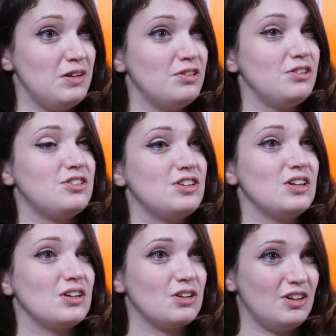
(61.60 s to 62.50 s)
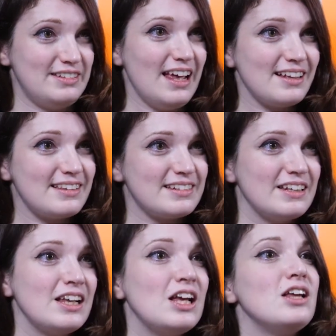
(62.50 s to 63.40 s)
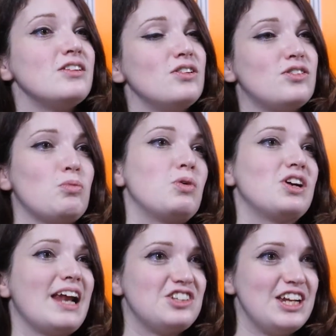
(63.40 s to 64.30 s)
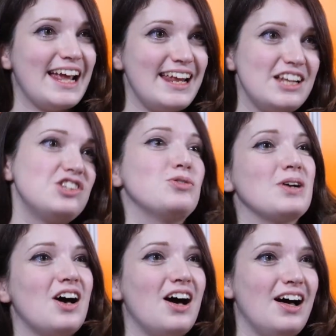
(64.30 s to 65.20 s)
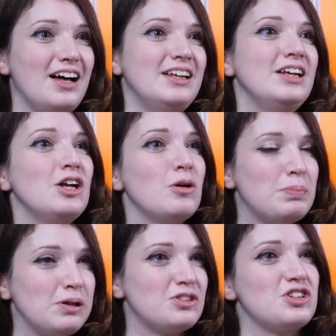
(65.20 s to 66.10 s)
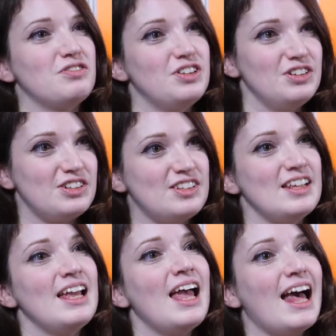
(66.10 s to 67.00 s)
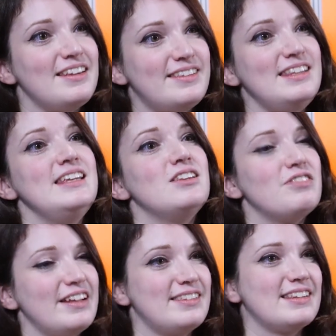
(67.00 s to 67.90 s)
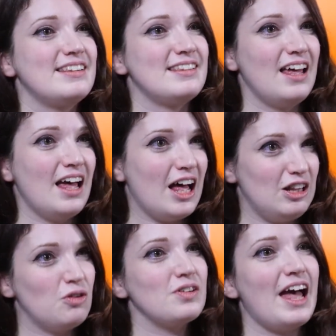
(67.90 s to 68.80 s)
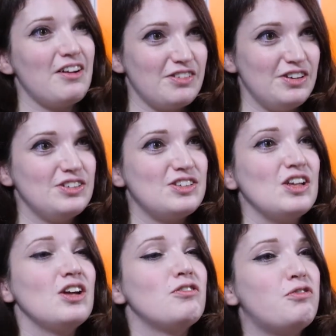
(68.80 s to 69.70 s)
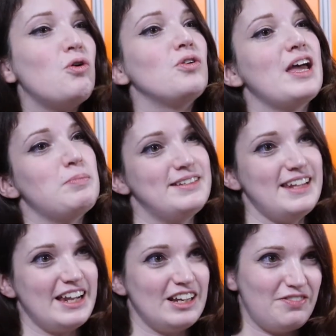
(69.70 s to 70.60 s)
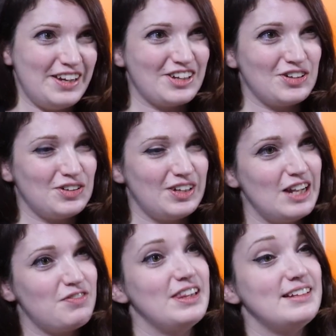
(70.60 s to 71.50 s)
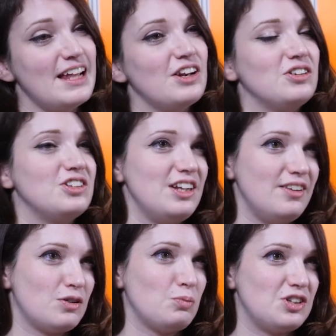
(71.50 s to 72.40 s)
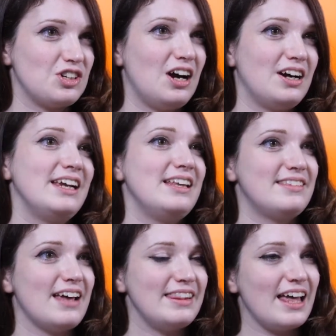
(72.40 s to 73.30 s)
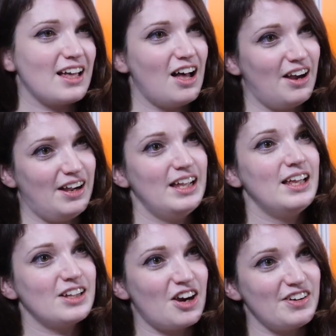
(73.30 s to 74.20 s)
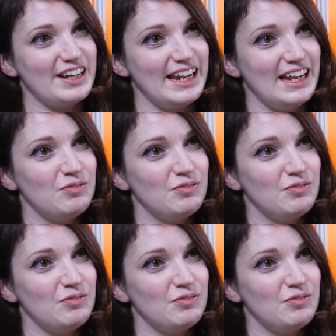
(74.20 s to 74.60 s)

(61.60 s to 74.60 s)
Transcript: route context, so that someone could actually get into a car, plot a route, and see the risks along that route for their particular vehicle, given the technologies which are inside that car currently.